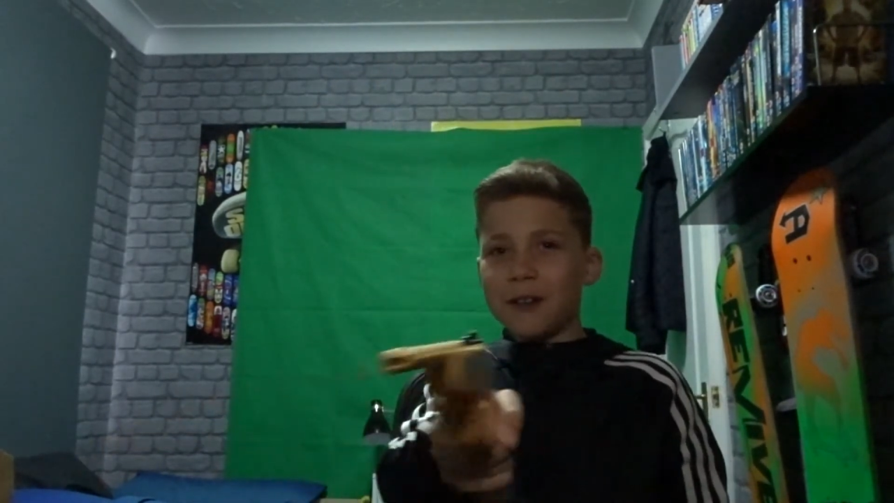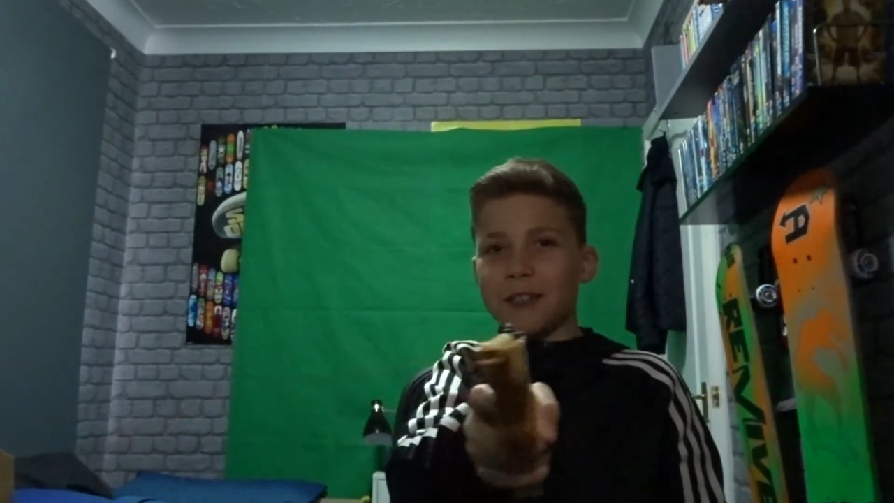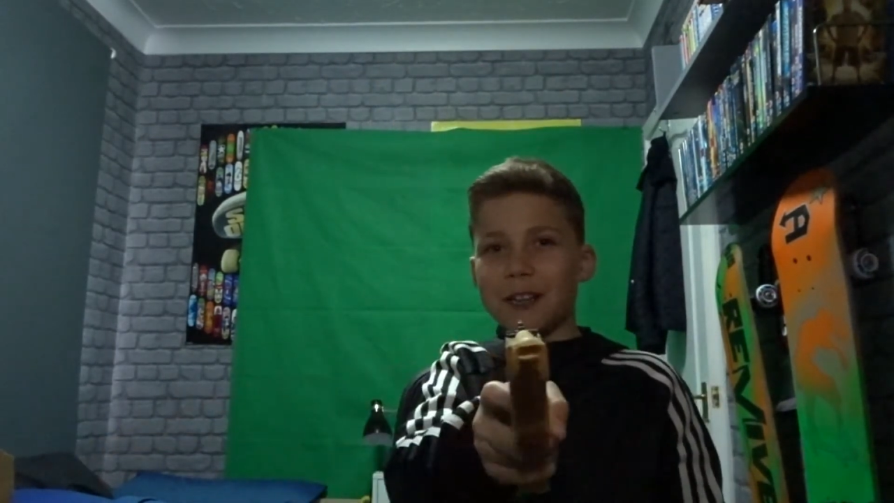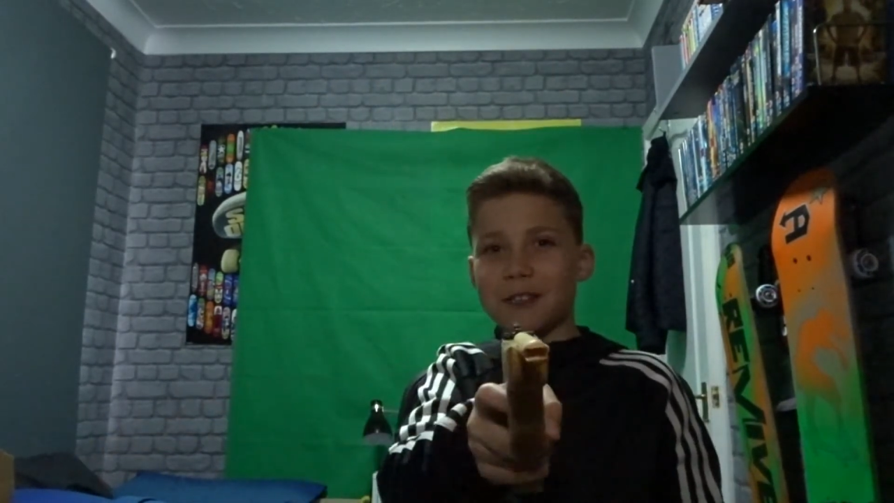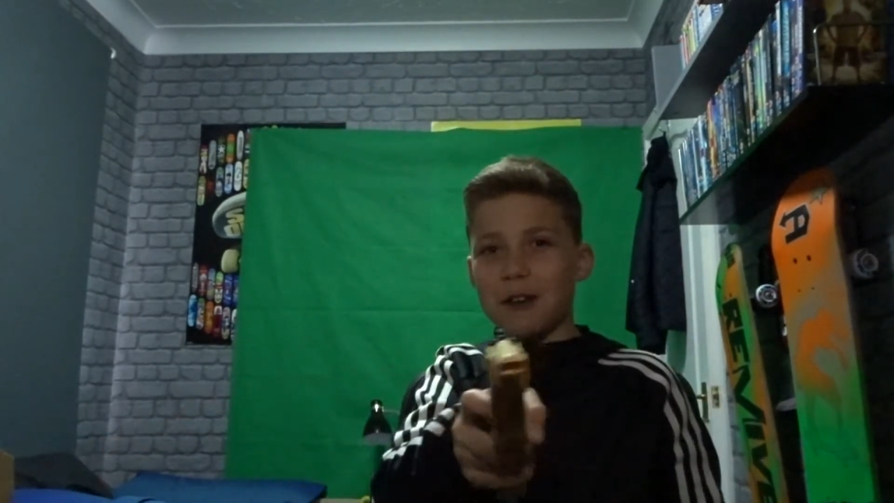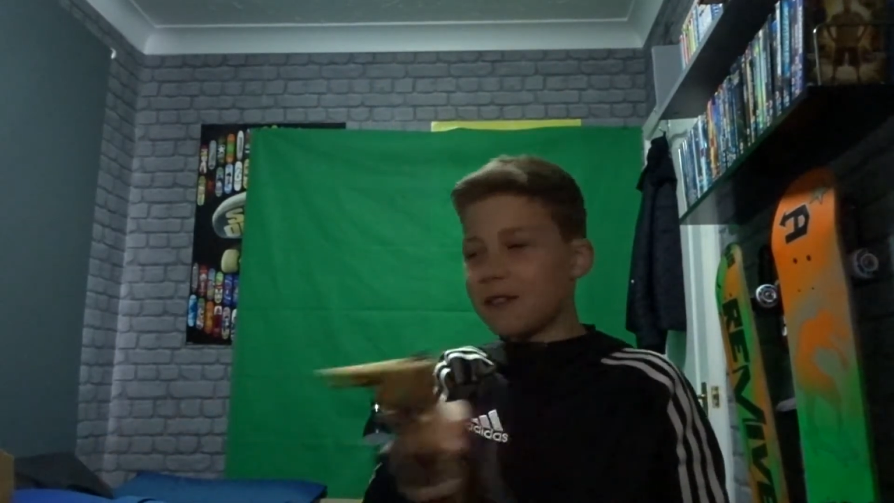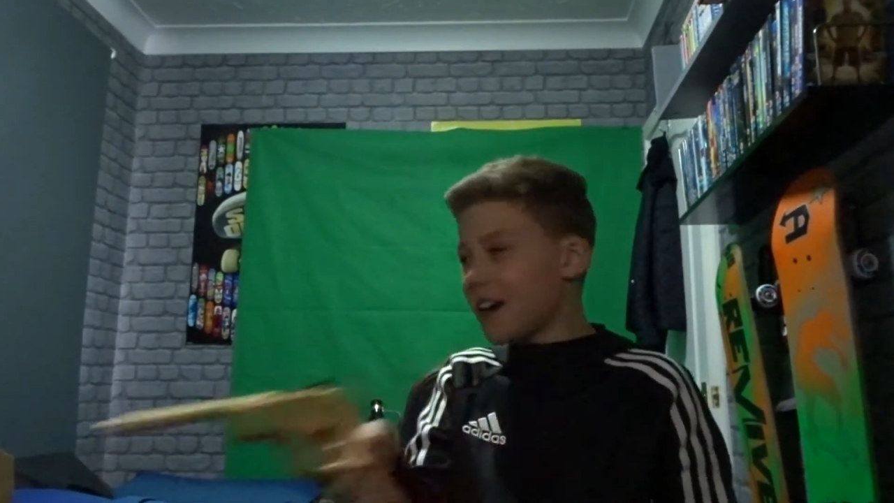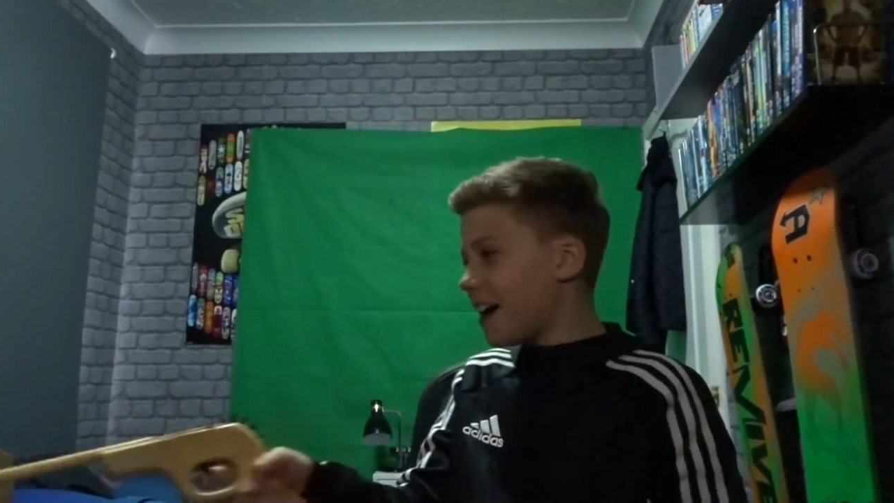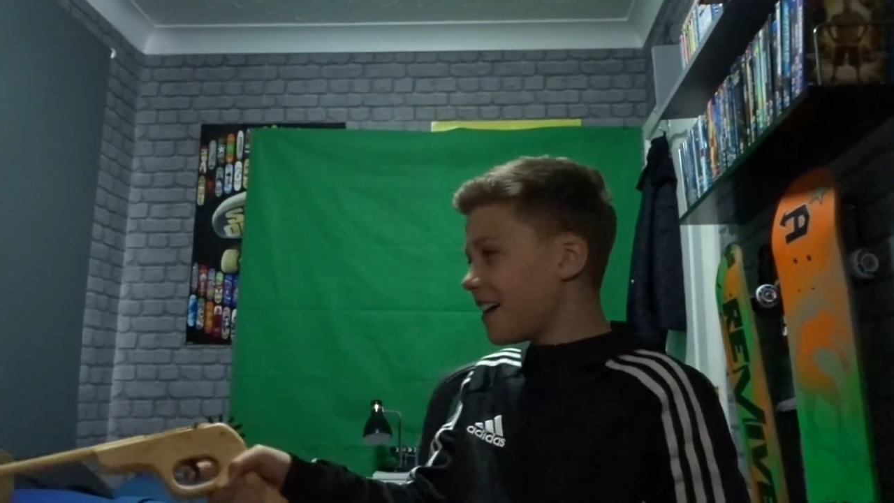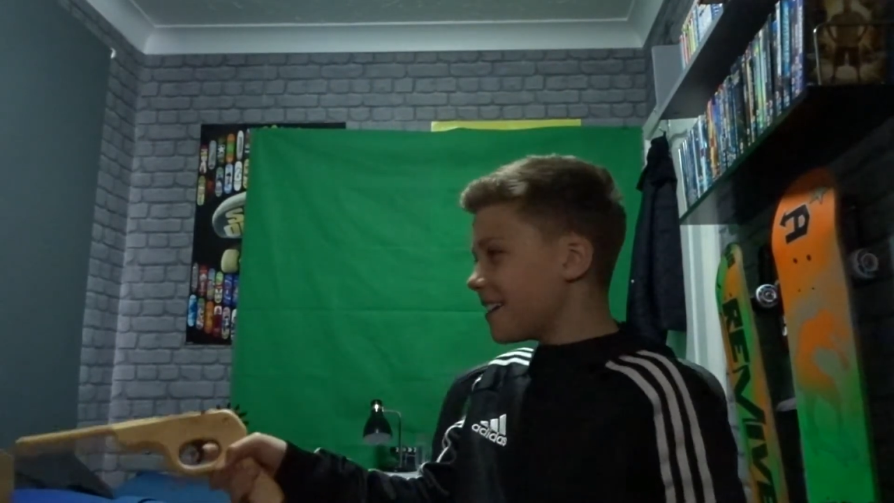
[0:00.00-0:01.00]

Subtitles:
should I shoot it at?